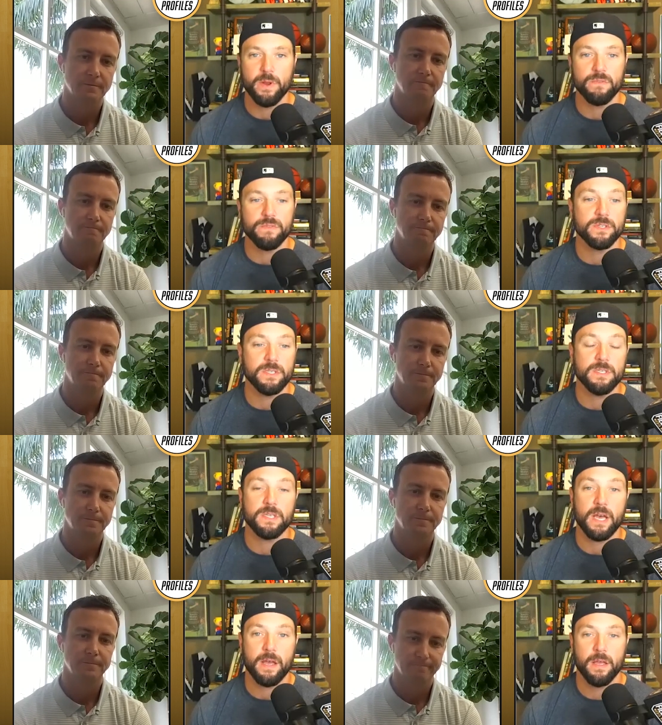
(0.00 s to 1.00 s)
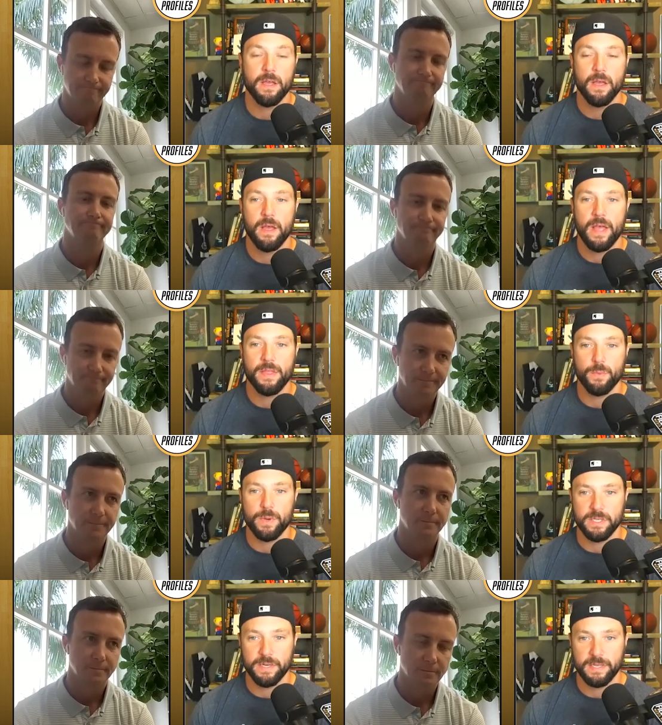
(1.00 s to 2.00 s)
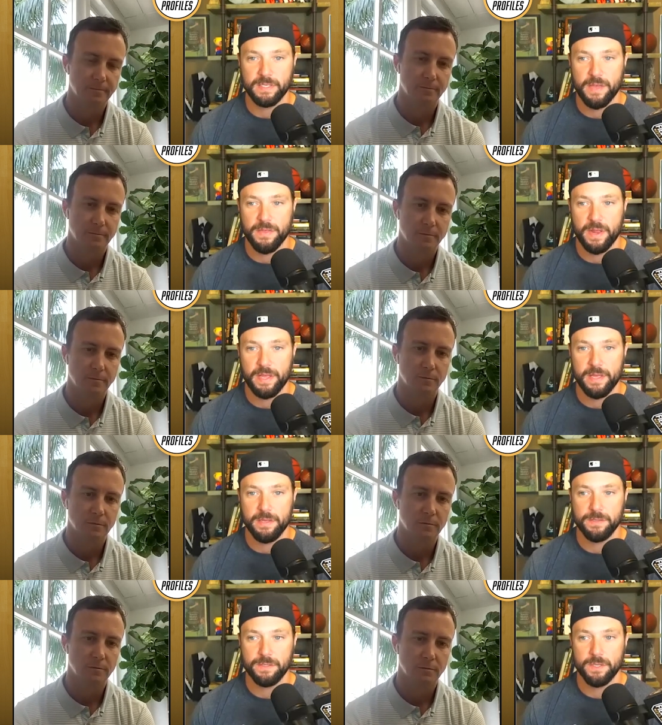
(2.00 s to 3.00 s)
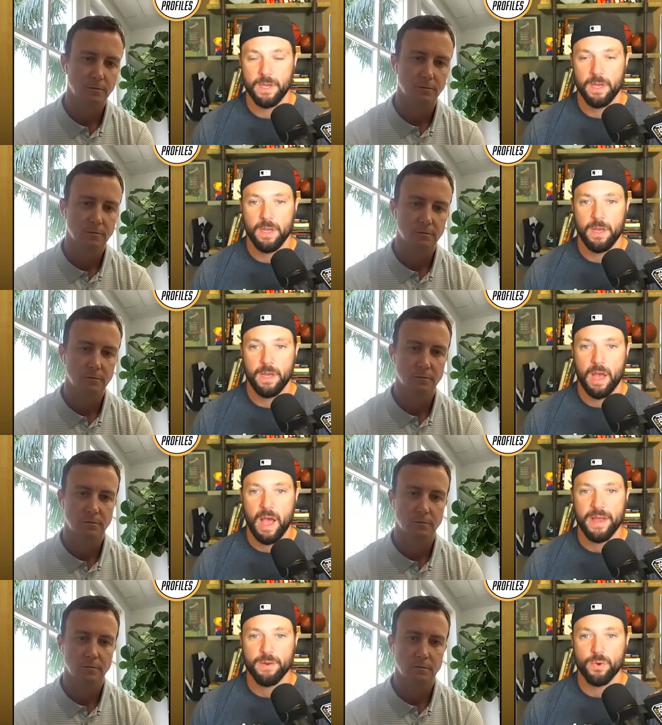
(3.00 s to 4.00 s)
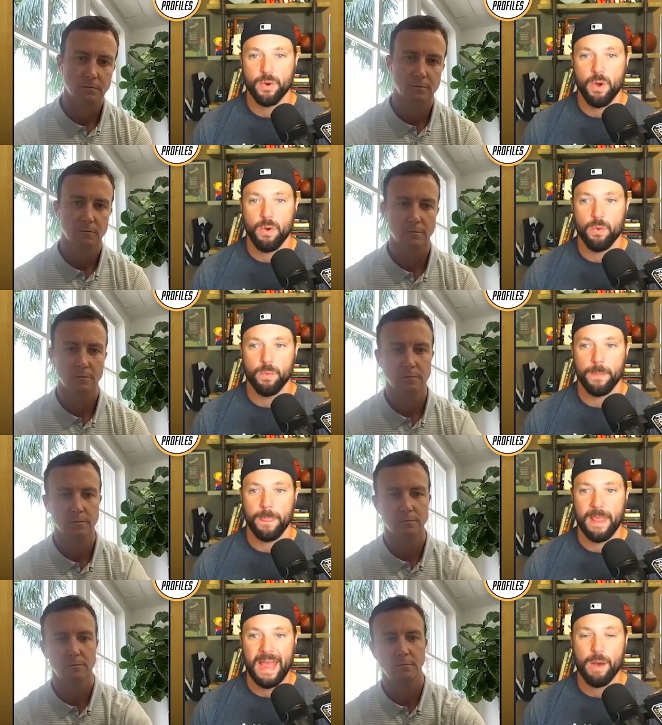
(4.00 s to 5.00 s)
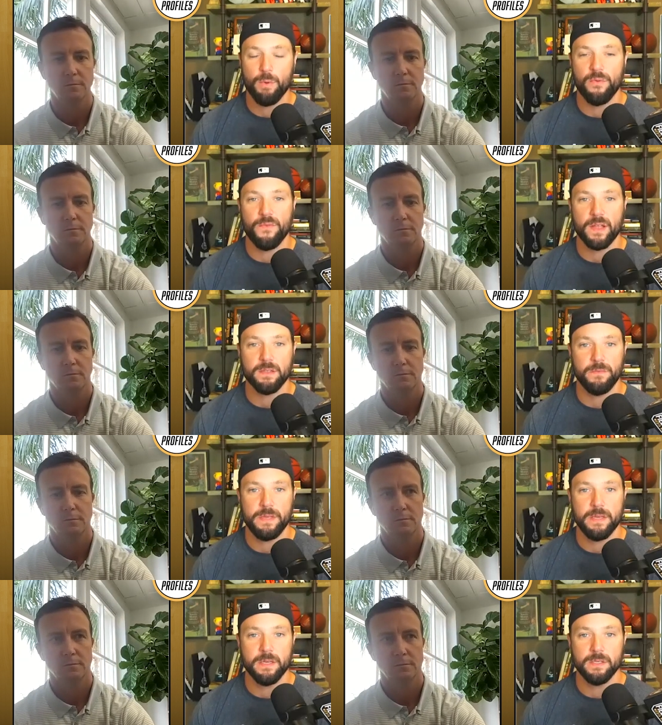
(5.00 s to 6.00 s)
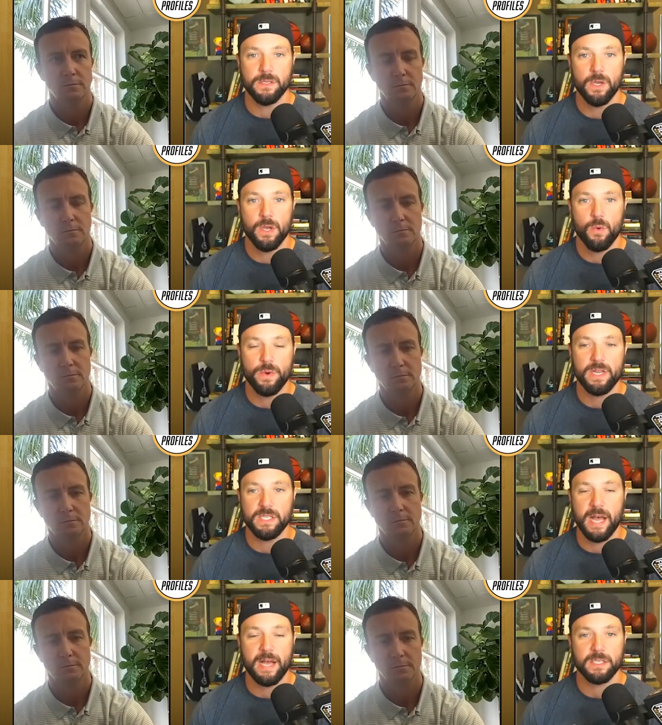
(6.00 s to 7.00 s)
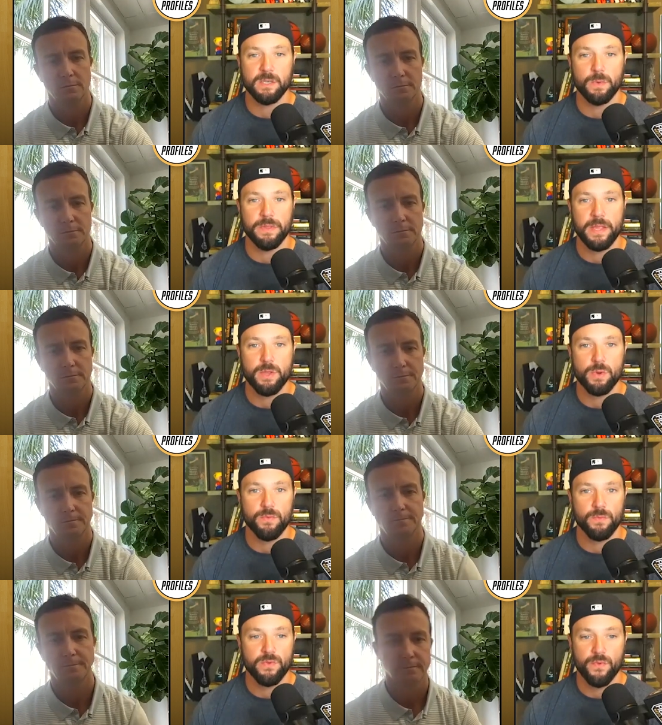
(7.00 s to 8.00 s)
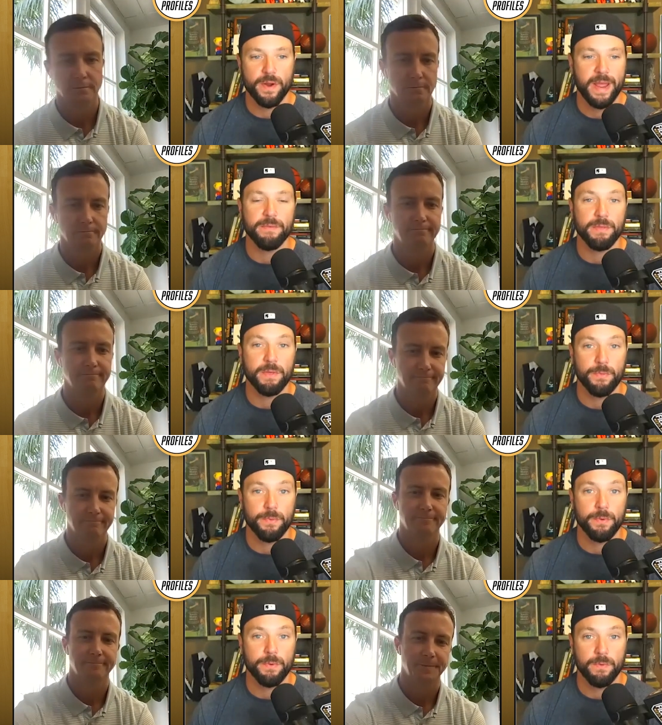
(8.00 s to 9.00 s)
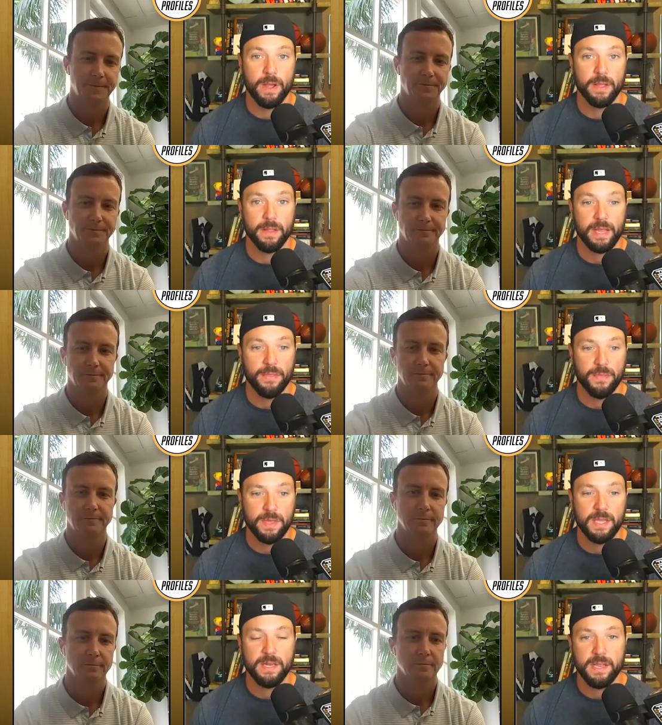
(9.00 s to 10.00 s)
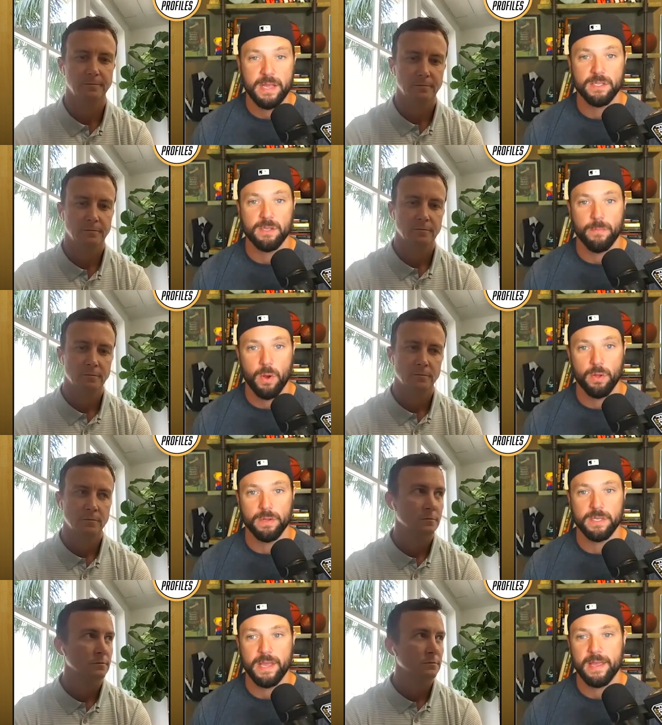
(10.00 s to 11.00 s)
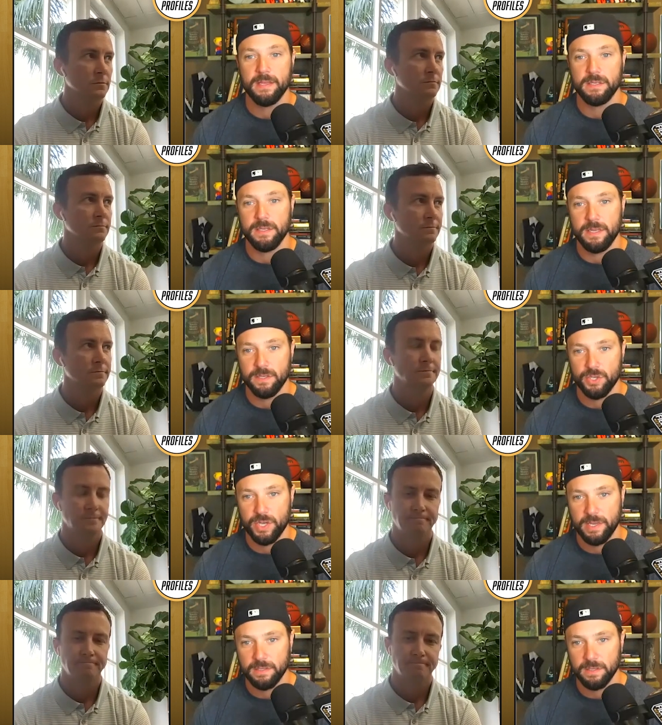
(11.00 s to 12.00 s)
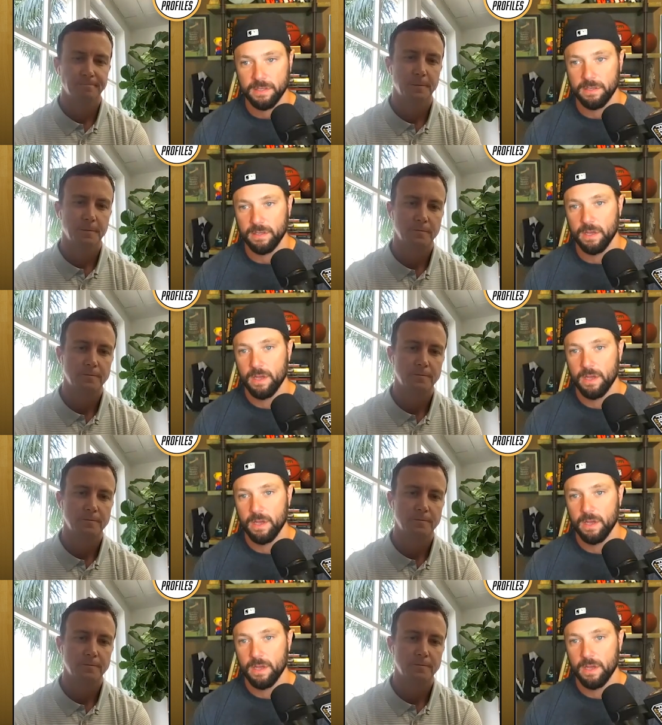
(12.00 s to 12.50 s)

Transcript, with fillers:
Speaker 1: an overseas guy. And the reason I say that is I don't know how effective he is when he's not someone that you can you run everything through, right? Like I think he needs the ball in his hands. He needs a chance to